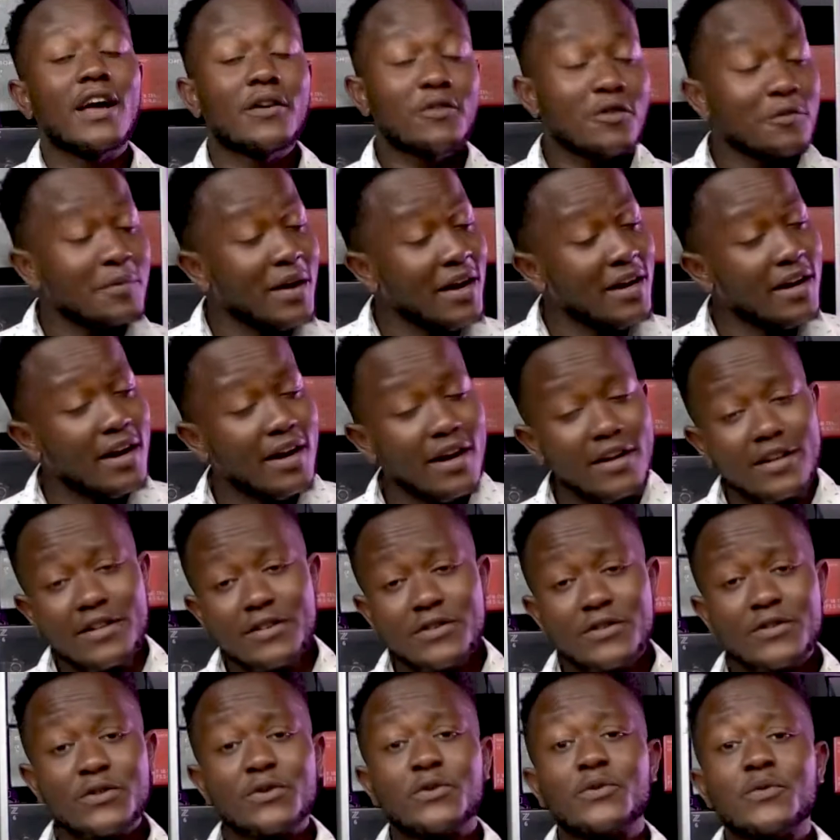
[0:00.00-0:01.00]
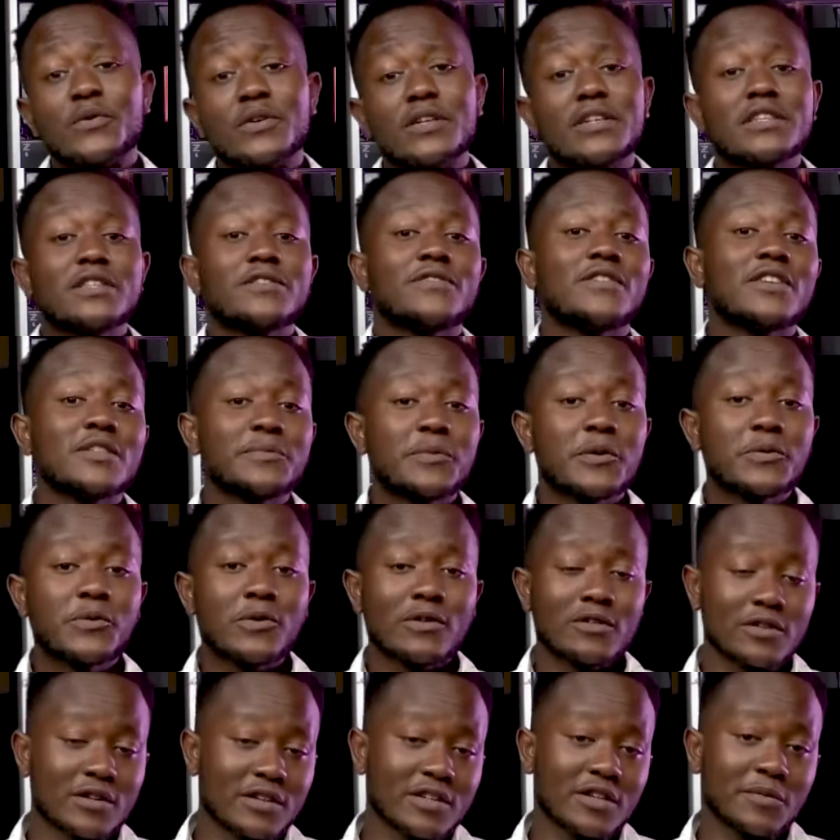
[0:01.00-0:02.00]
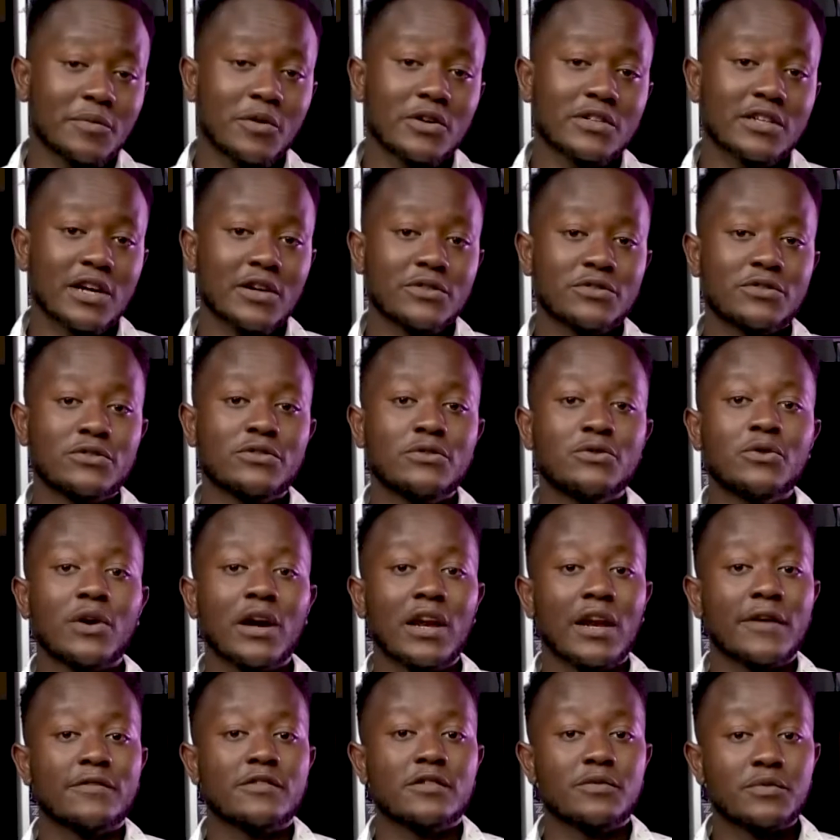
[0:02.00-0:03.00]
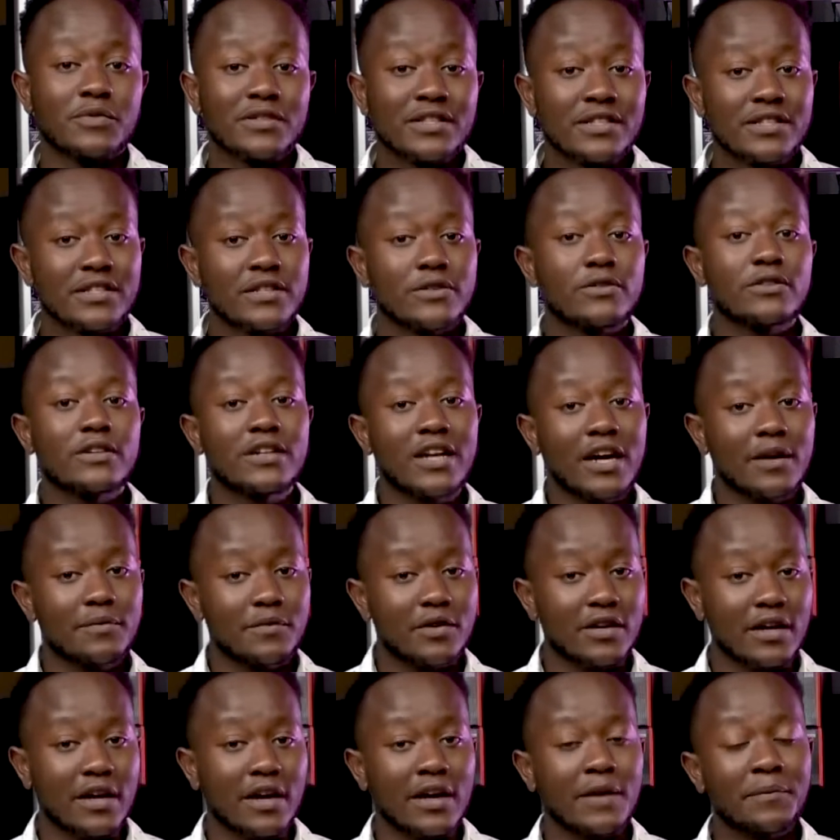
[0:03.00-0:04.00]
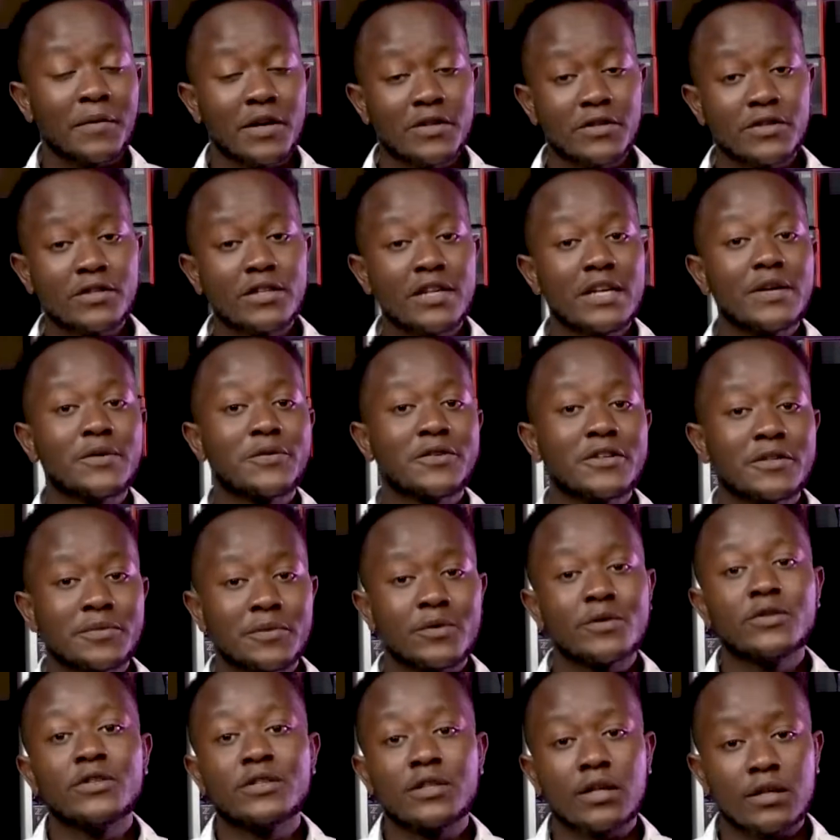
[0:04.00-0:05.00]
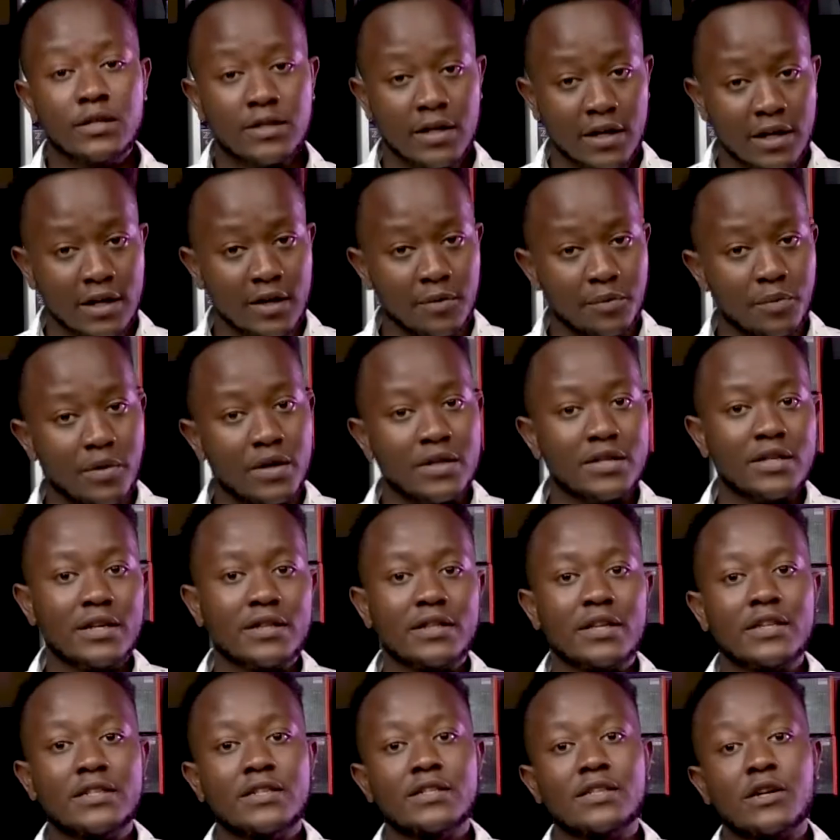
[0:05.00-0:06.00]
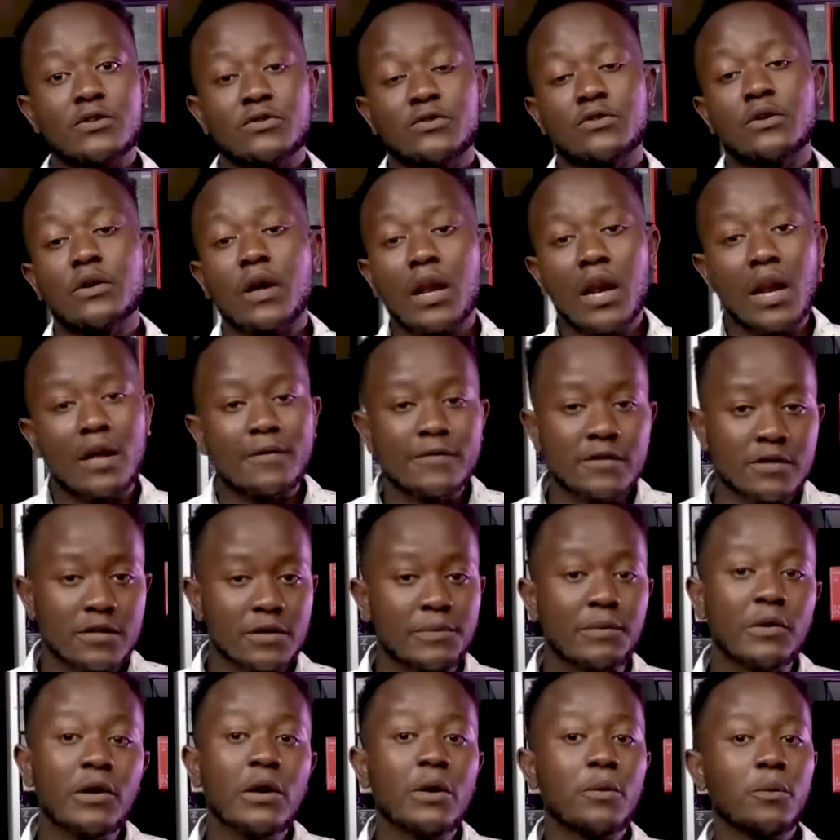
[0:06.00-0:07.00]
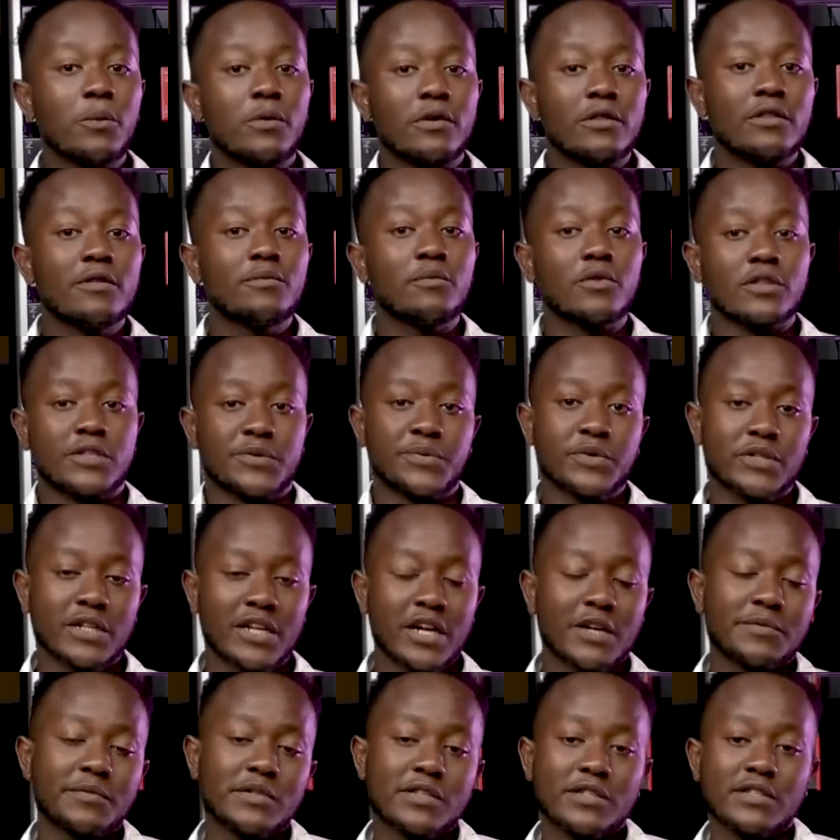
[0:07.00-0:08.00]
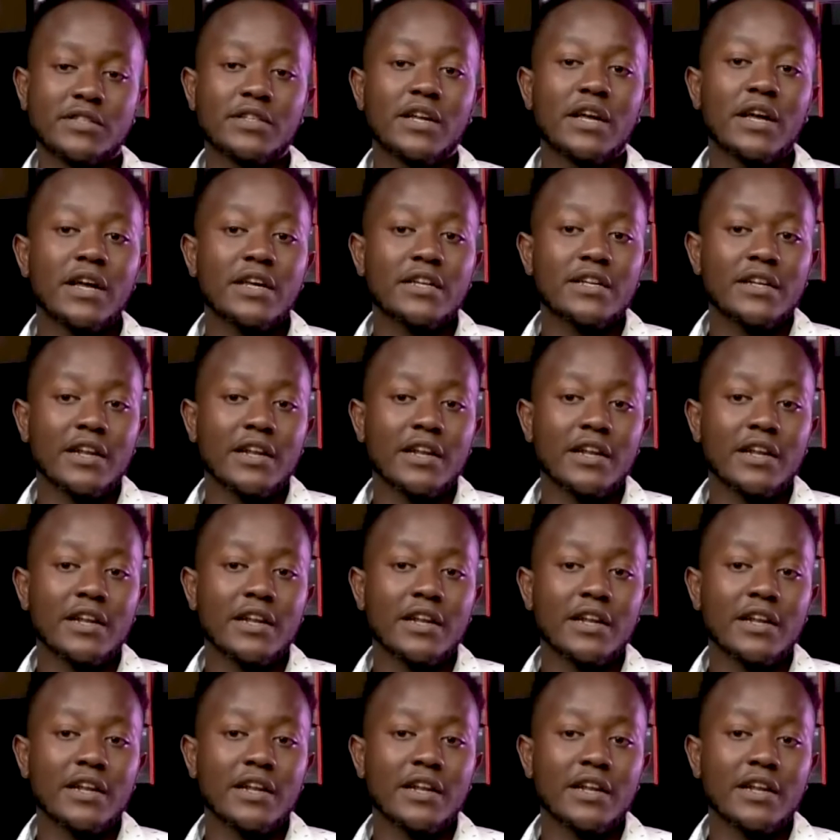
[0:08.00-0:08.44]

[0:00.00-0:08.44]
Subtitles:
And we're back. So, in the first part, we were talking about how to do a live stream with a single camera, but today we're going to be doing the second part, and that is how to do a live stream with multiple cameras.